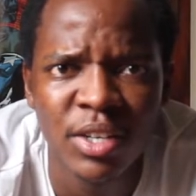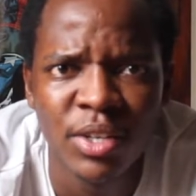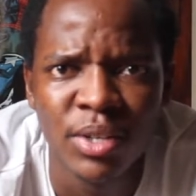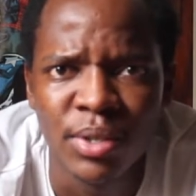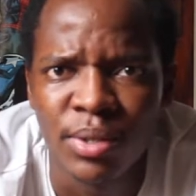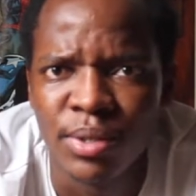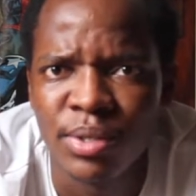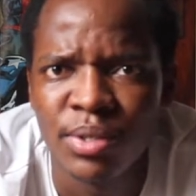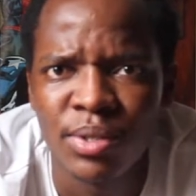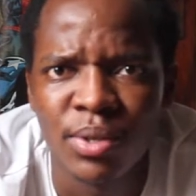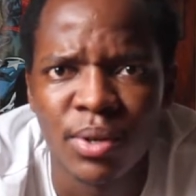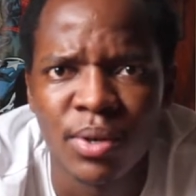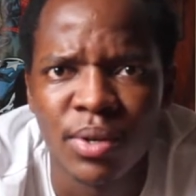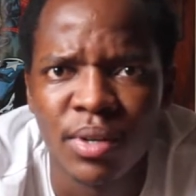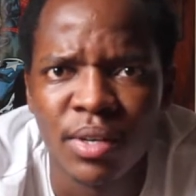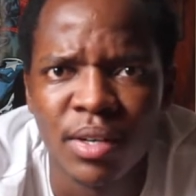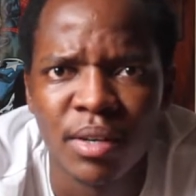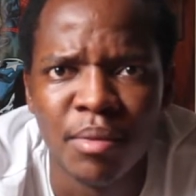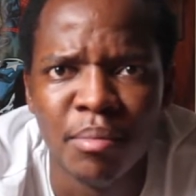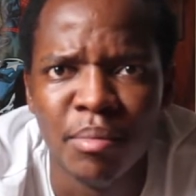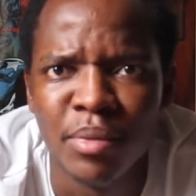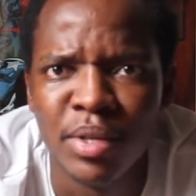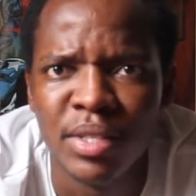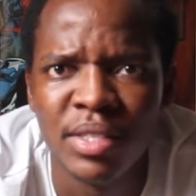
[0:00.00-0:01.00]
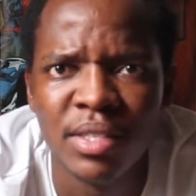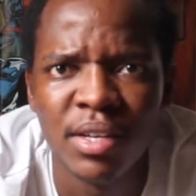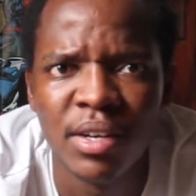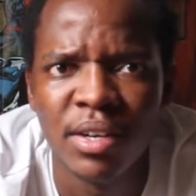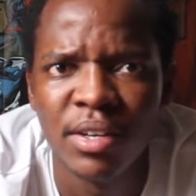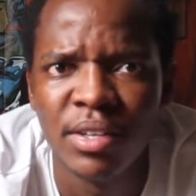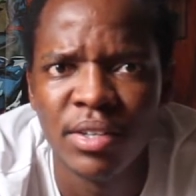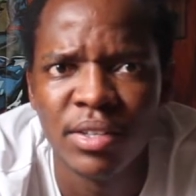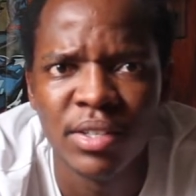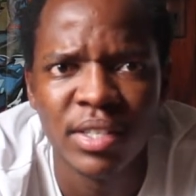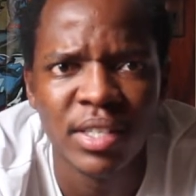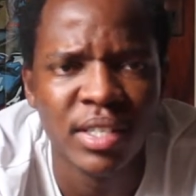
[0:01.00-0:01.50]
you saw her
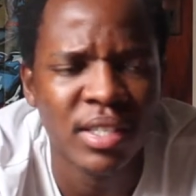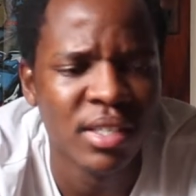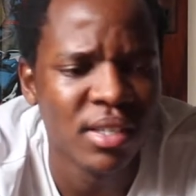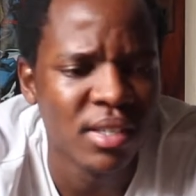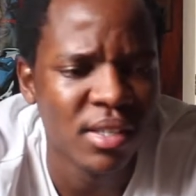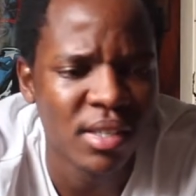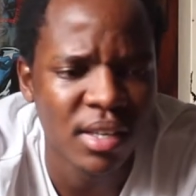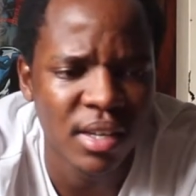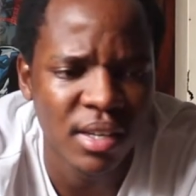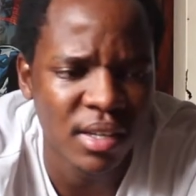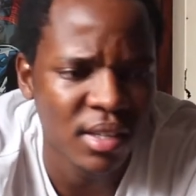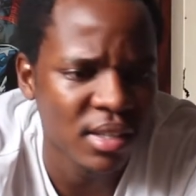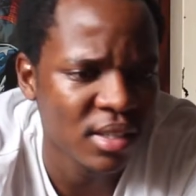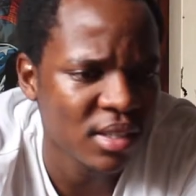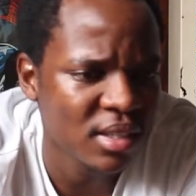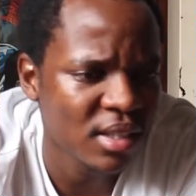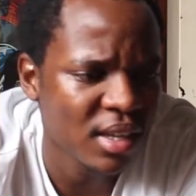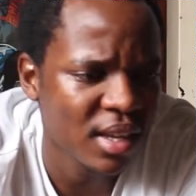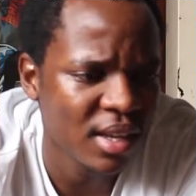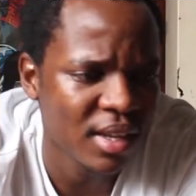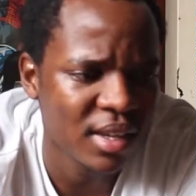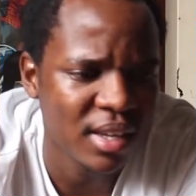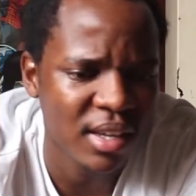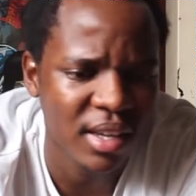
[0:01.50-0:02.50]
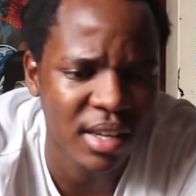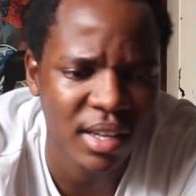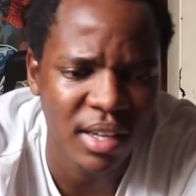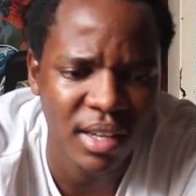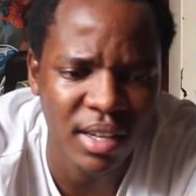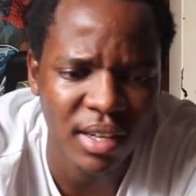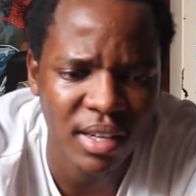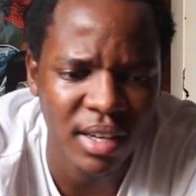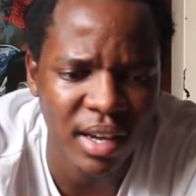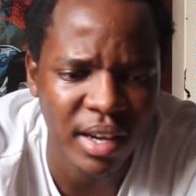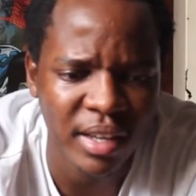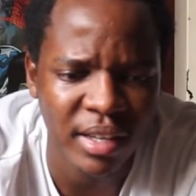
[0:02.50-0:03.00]
maternal instincts kick
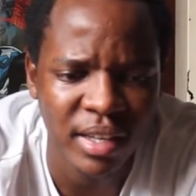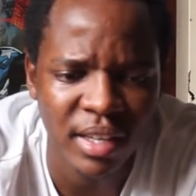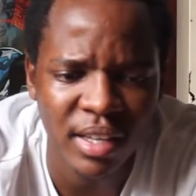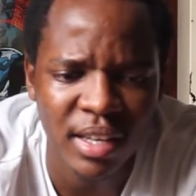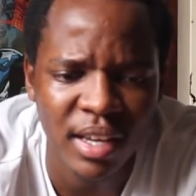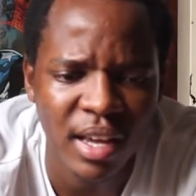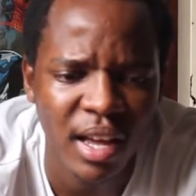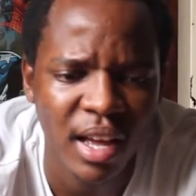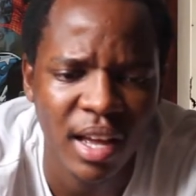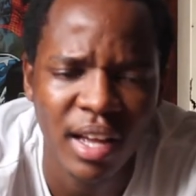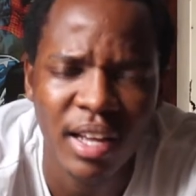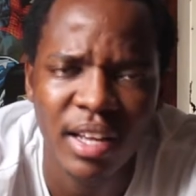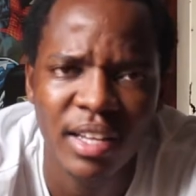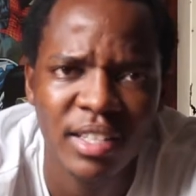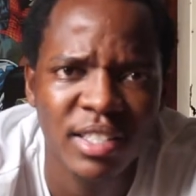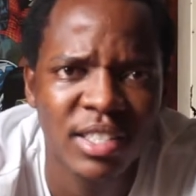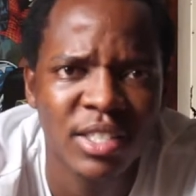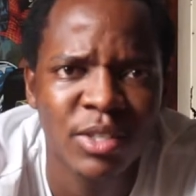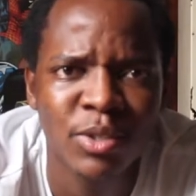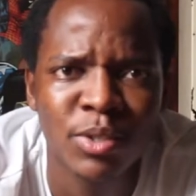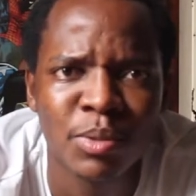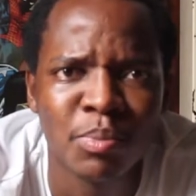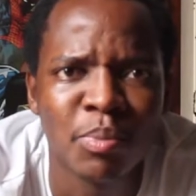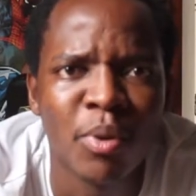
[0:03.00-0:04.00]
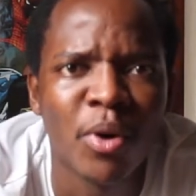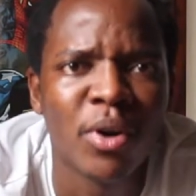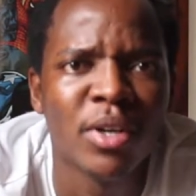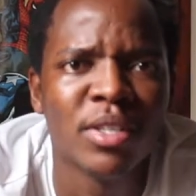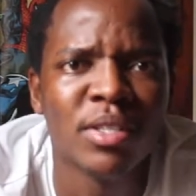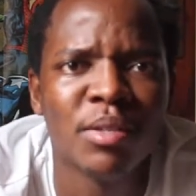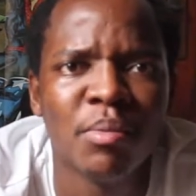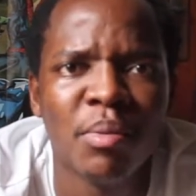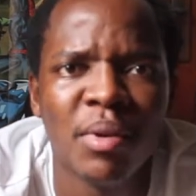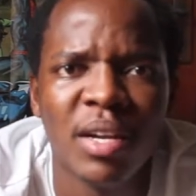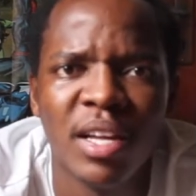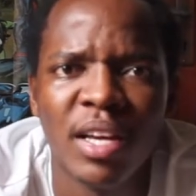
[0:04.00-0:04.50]
in. Like, she was
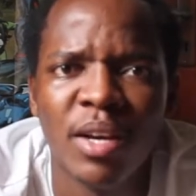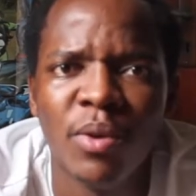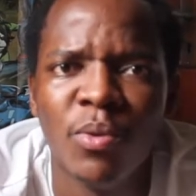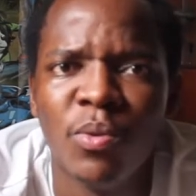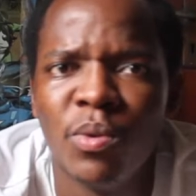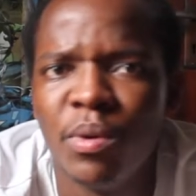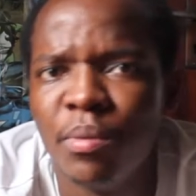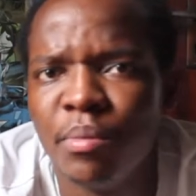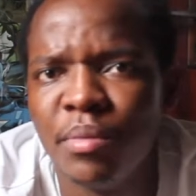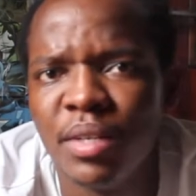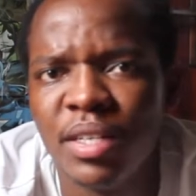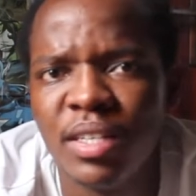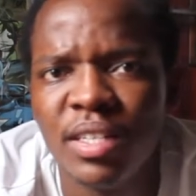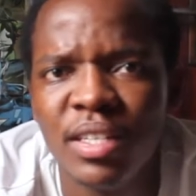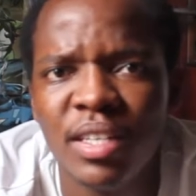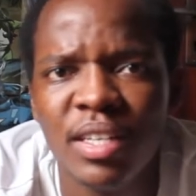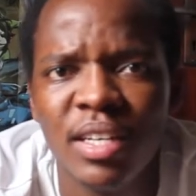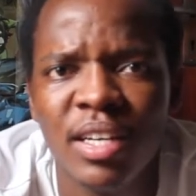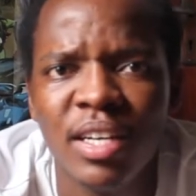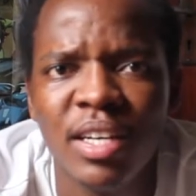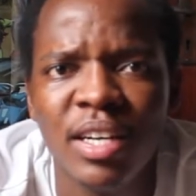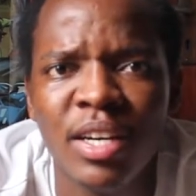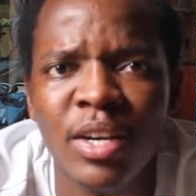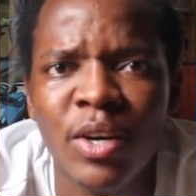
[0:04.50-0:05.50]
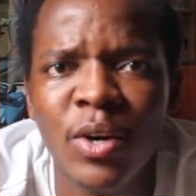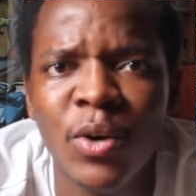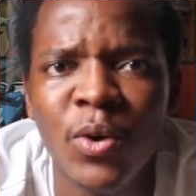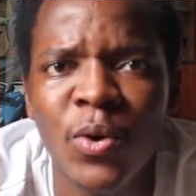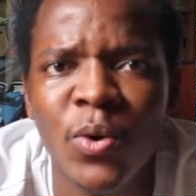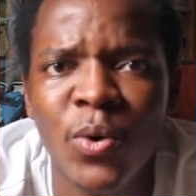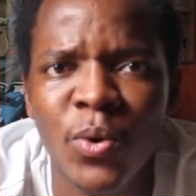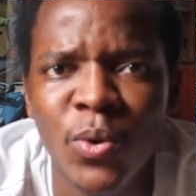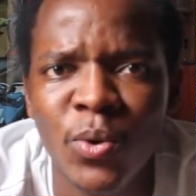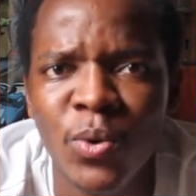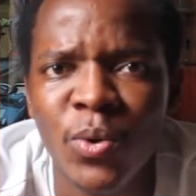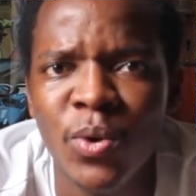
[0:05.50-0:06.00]
born to play a woman
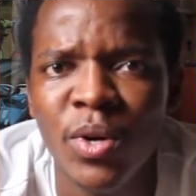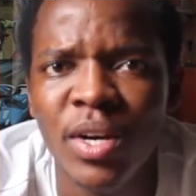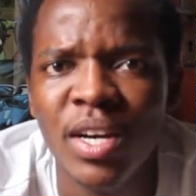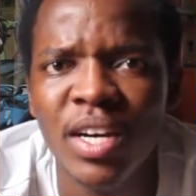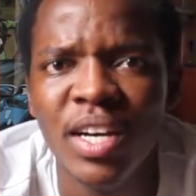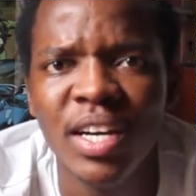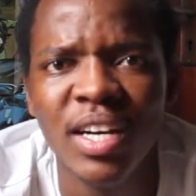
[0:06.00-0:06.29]
who